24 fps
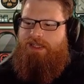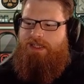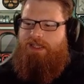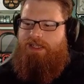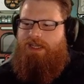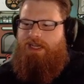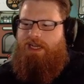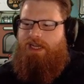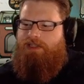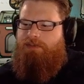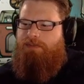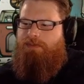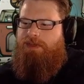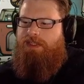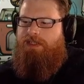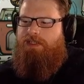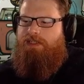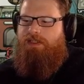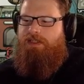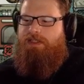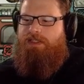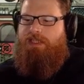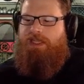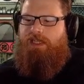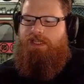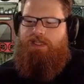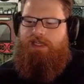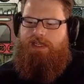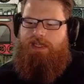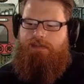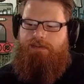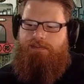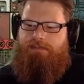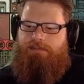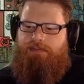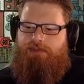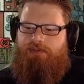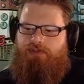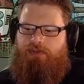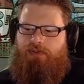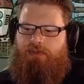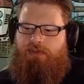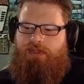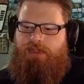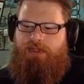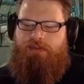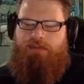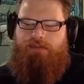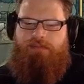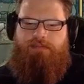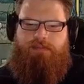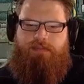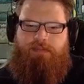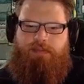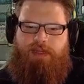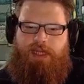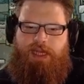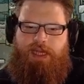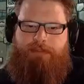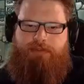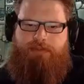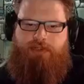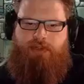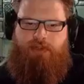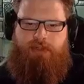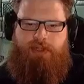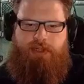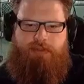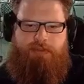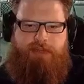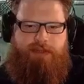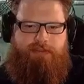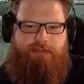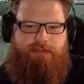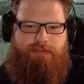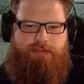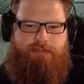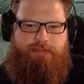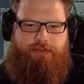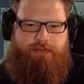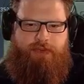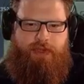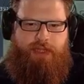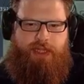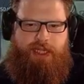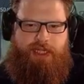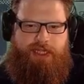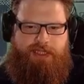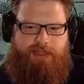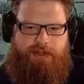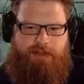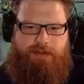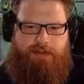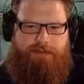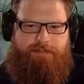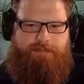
How'd you make the dirt tile again? Petroleum and fertilised dirt.